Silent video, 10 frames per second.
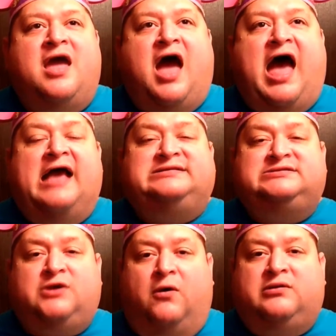I
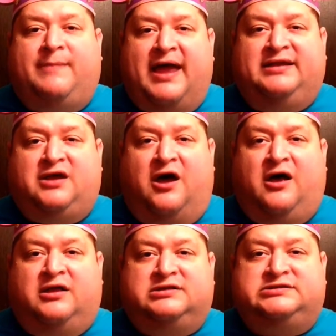sold my
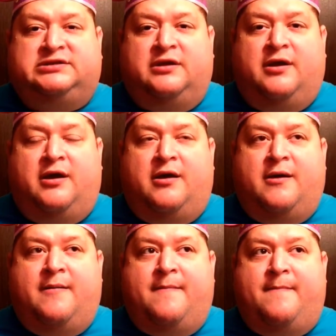dolls
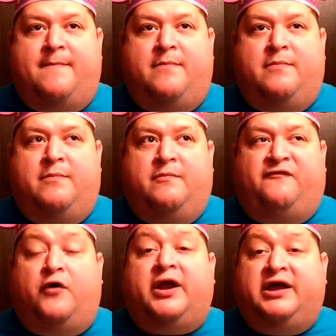
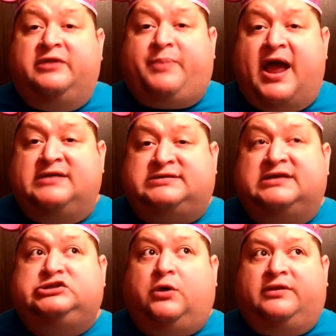for a good price. I
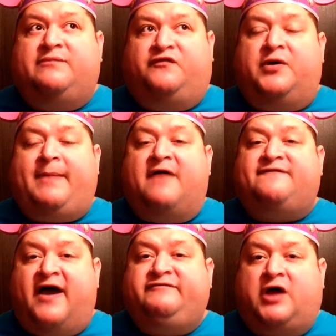sold them for about
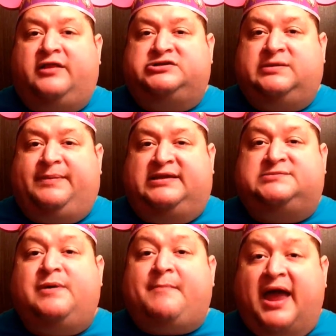$5 a piece,
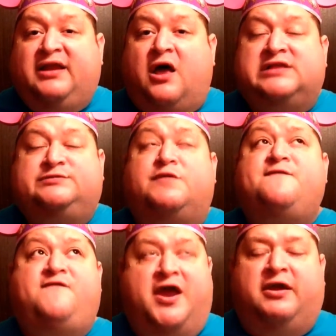but my dolls were
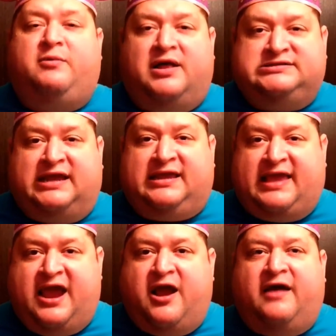very well taken
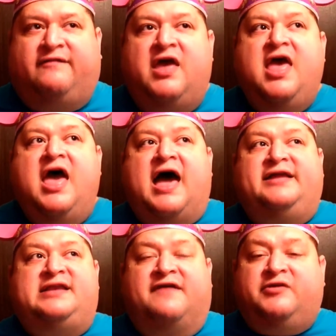care of.
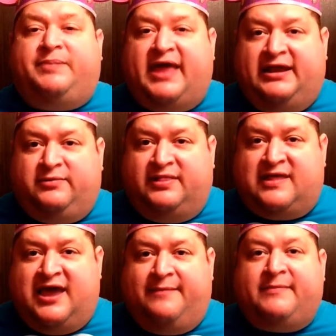I'd never played with
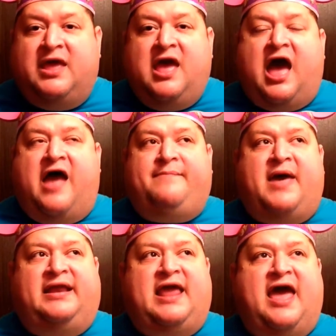them. I
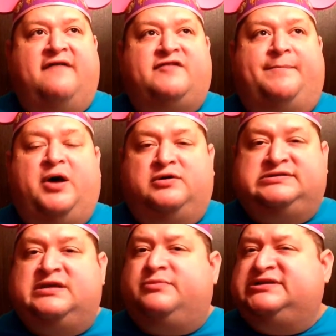might have posed
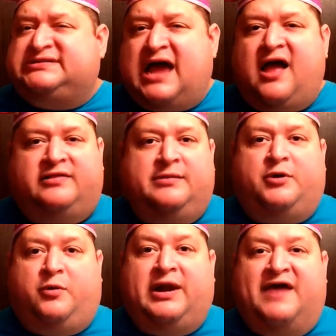them, restyled them,
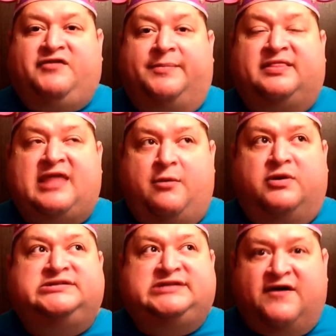or whatever, but they
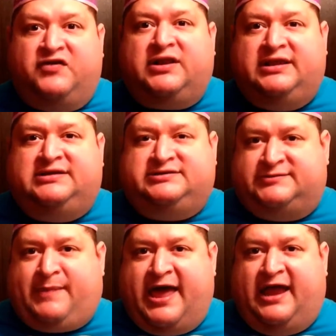were definitely
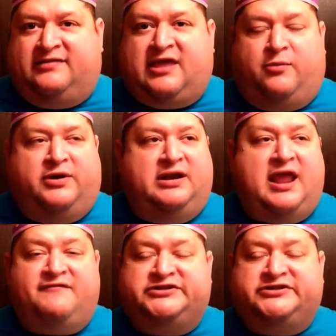displayed. They were never